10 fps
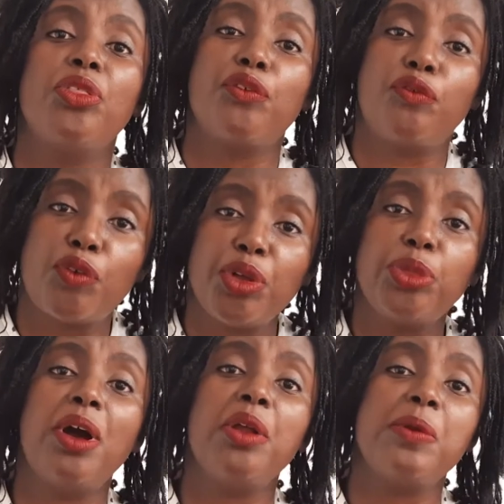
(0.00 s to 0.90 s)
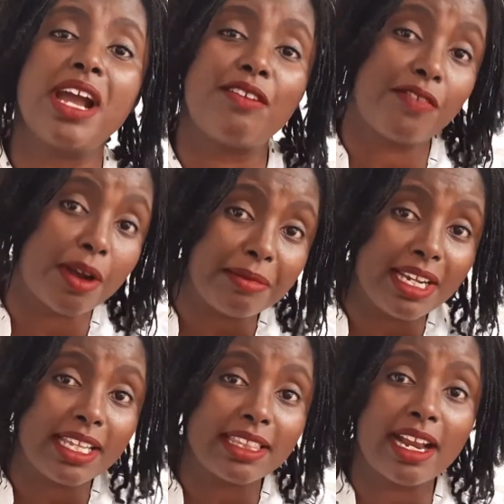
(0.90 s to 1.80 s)
the fourth one, we have
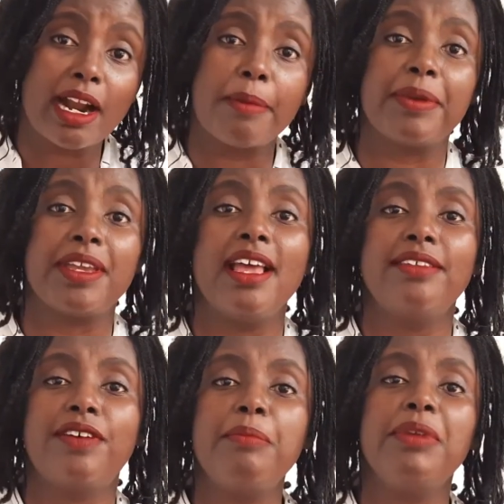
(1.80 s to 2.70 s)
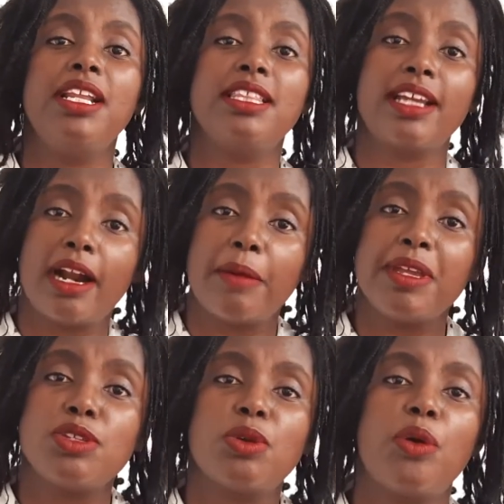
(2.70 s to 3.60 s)
family therapy. Family therapy
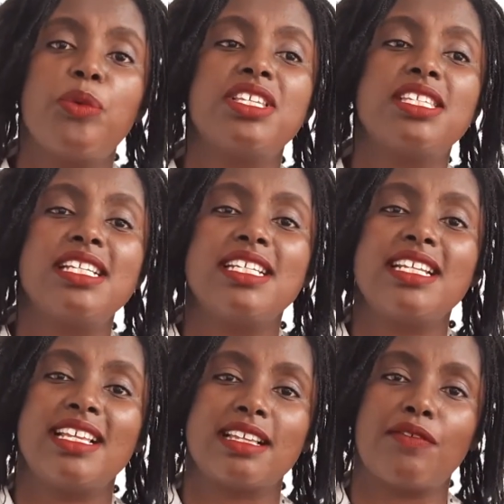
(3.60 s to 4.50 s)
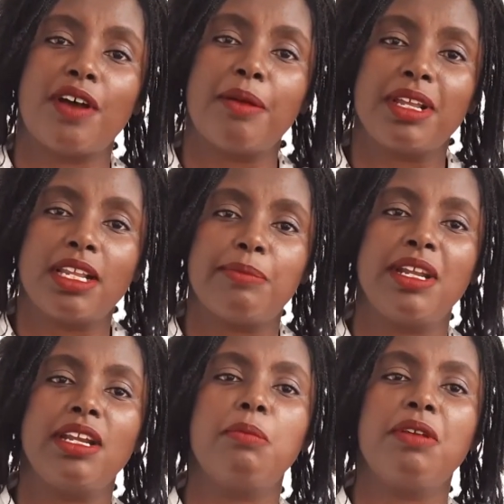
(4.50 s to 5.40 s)
is where we sit in as a family.
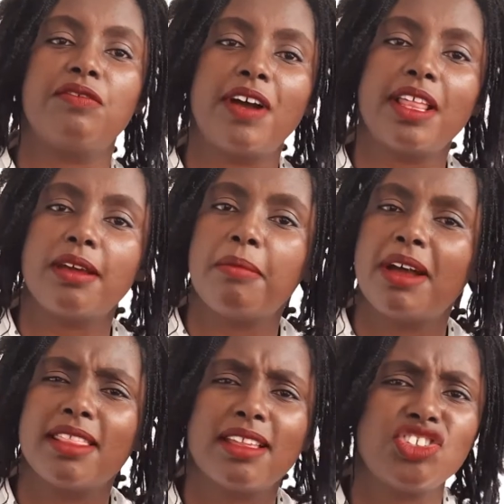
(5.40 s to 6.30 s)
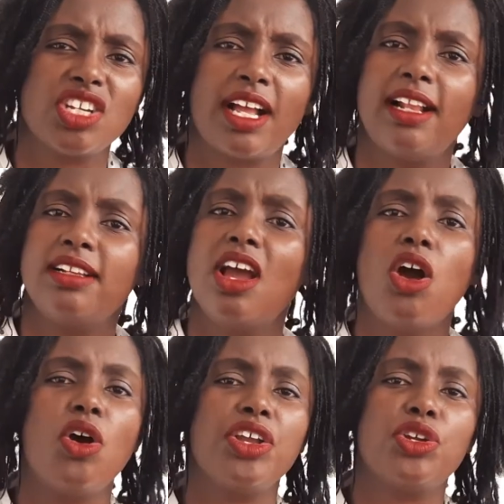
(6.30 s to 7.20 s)
May it be father, mother, child,
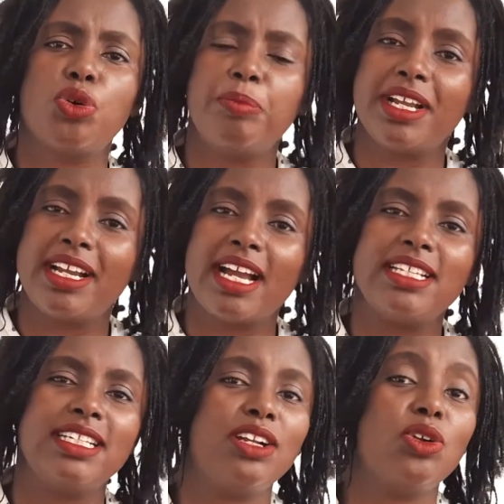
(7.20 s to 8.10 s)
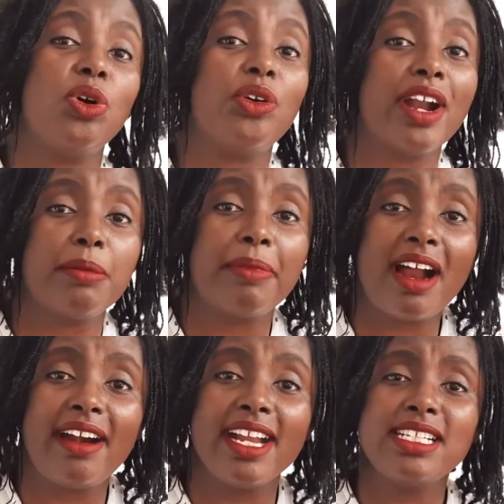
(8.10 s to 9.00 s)
or it could be guardian or
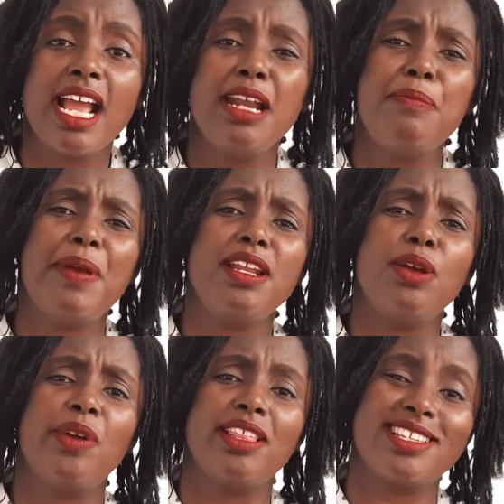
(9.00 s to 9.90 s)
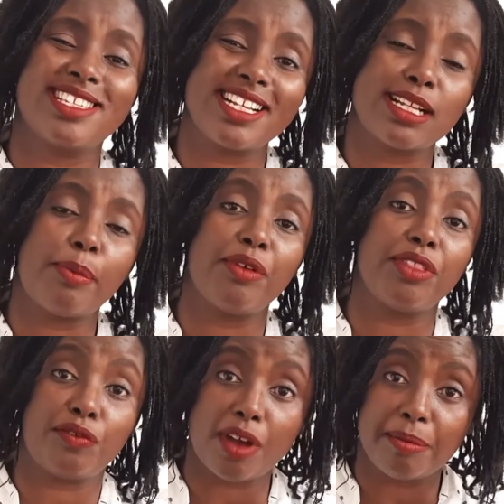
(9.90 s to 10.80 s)
grandparent, depending with the setup of the
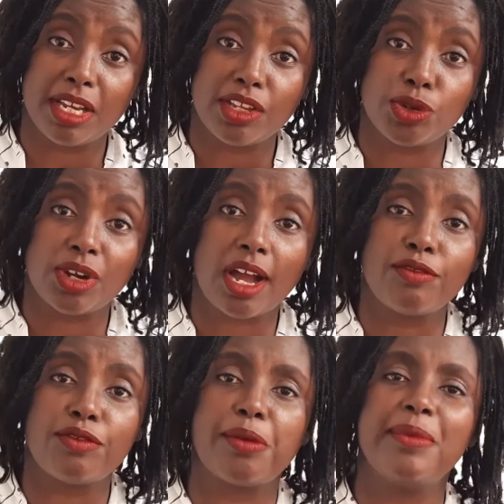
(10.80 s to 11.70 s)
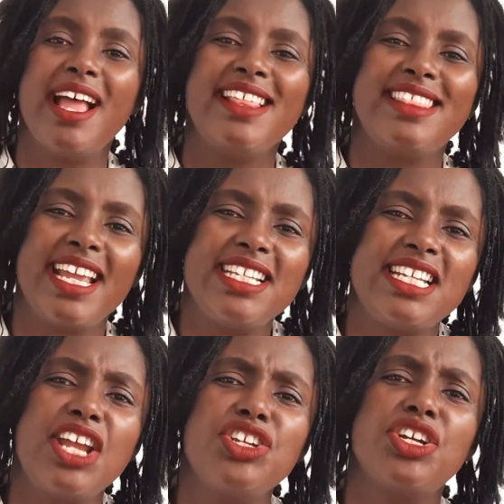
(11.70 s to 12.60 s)
family you come from. The
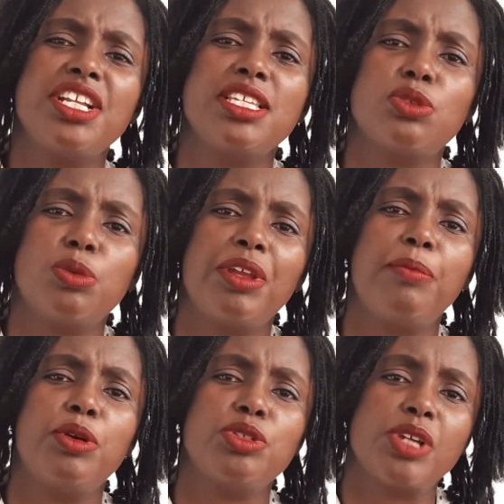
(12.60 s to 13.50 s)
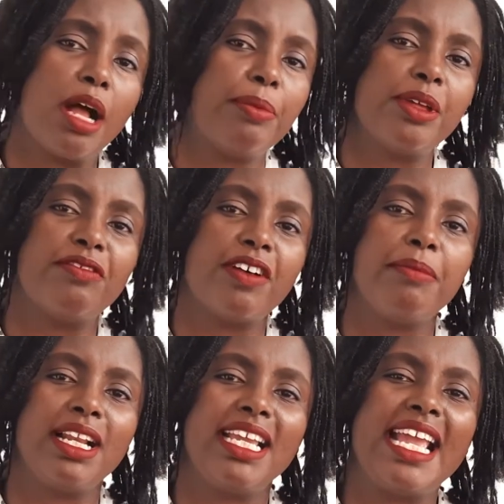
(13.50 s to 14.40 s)
intention is to be able to help the
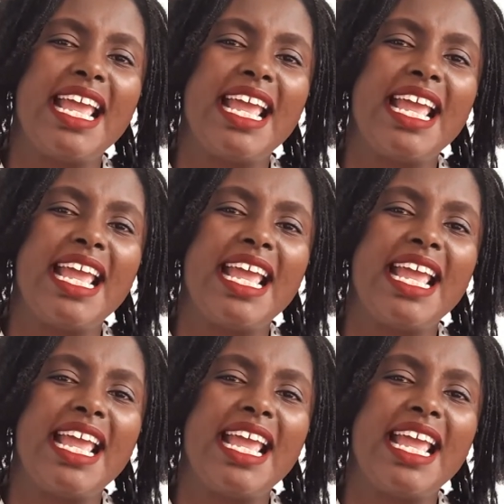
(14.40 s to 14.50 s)
family